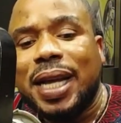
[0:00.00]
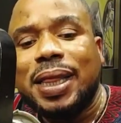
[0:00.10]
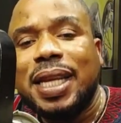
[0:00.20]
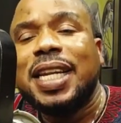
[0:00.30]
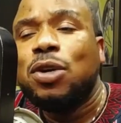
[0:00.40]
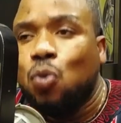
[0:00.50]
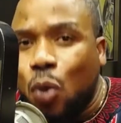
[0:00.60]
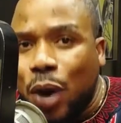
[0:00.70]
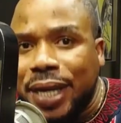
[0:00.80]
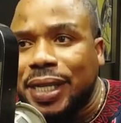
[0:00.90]
didn't
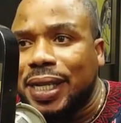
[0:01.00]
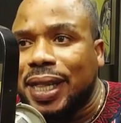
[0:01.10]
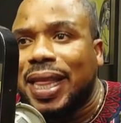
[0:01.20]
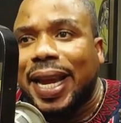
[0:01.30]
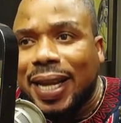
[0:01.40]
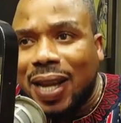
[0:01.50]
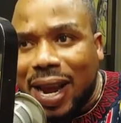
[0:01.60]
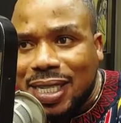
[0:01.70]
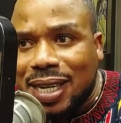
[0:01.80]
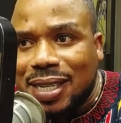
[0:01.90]
win the
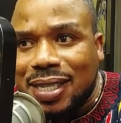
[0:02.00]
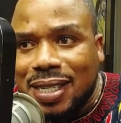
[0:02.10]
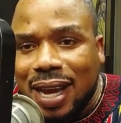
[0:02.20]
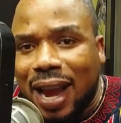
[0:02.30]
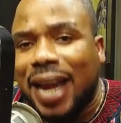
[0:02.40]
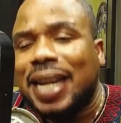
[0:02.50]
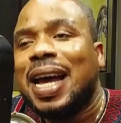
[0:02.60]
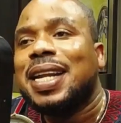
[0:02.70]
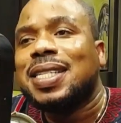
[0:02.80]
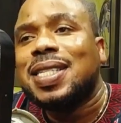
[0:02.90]
elections and
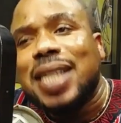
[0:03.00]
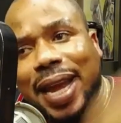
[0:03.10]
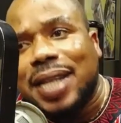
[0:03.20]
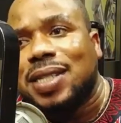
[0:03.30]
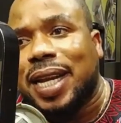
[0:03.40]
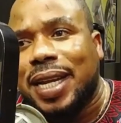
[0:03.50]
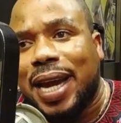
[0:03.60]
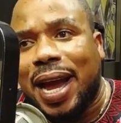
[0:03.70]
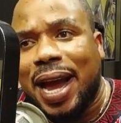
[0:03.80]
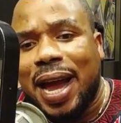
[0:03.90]
had a second
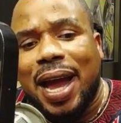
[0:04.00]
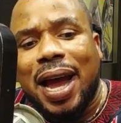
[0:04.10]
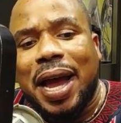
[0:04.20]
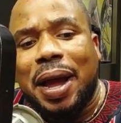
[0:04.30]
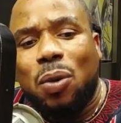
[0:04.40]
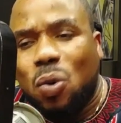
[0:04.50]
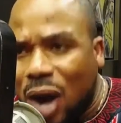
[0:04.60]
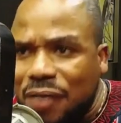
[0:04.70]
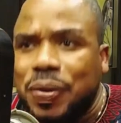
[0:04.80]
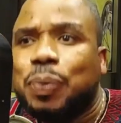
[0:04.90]
tenure, we'll
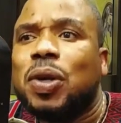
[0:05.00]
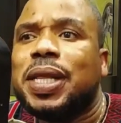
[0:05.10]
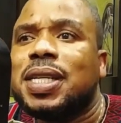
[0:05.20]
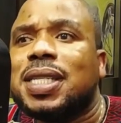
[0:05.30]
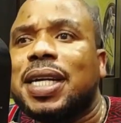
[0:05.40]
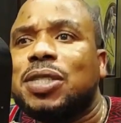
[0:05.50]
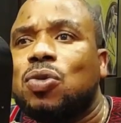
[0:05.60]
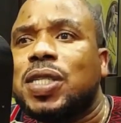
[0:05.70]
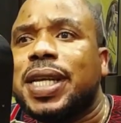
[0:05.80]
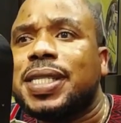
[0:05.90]
have people in this country
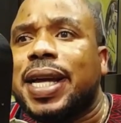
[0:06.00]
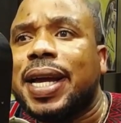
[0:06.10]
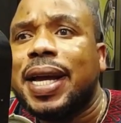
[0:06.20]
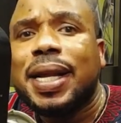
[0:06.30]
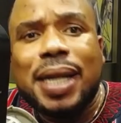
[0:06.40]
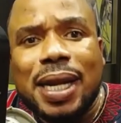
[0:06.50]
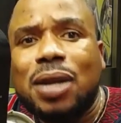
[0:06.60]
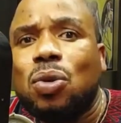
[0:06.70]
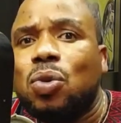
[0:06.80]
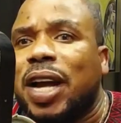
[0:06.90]
who say, Nana
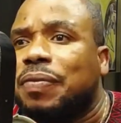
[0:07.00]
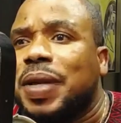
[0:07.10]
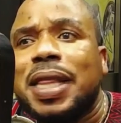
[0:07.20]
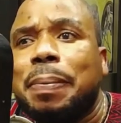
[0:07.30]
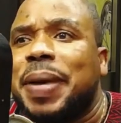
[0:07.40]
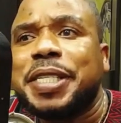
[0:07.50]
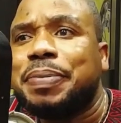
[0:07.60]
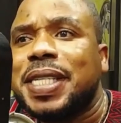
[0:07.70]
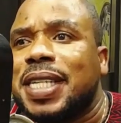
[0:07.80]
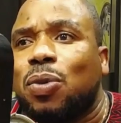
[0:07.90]
Addo would have been the best
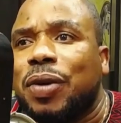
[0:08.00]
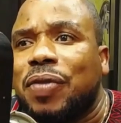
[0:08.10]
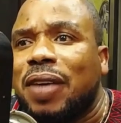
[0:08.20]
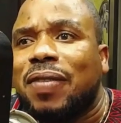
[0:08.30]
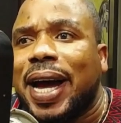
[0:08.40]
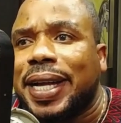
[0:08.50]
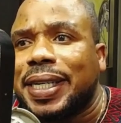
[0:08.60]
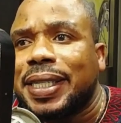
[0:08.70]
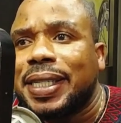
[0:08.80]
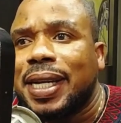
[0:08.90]
president we've never had.
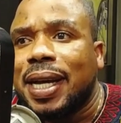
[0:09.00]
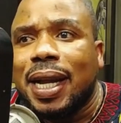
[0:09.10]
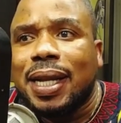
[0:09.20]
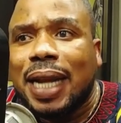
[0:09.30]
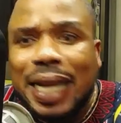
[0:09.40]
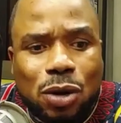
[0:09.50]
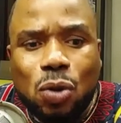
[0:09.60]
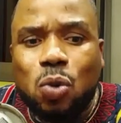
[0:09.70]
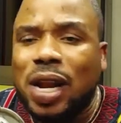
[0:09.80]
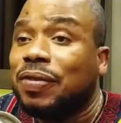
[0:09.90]
Nanando
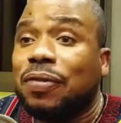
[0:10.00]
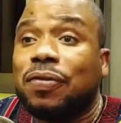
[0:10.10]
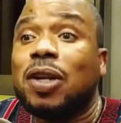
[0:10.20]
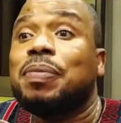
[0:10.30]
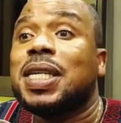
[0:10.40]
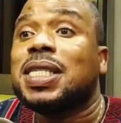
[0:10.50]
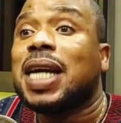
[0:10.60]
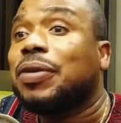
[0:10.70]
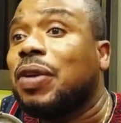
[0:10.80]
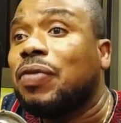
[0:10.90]
would have developed this
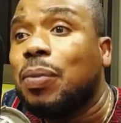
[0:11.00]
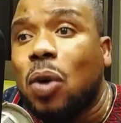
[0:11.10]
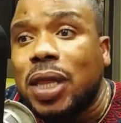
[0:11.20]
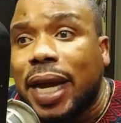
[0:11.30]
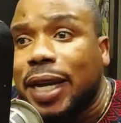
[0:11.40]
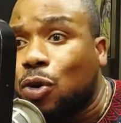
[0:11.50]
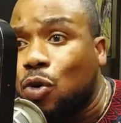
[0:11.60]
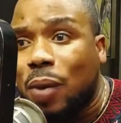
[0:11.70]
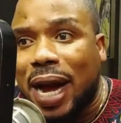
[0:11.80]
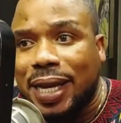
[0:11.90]
country even more than
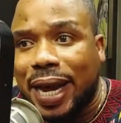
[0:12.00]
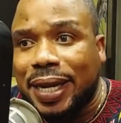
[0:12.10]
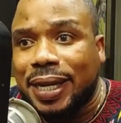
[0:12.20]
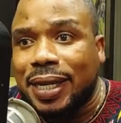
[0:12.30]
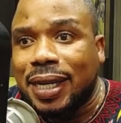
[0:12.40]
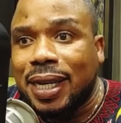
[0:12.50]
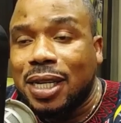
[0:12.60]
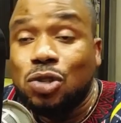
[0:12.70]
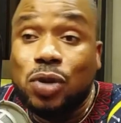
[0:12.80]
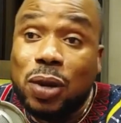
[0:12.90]
Nkrumah had done.
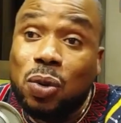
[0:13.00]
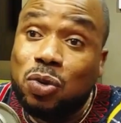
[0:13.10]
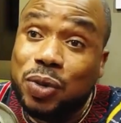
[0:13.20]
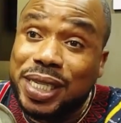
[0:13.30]
Today, what do we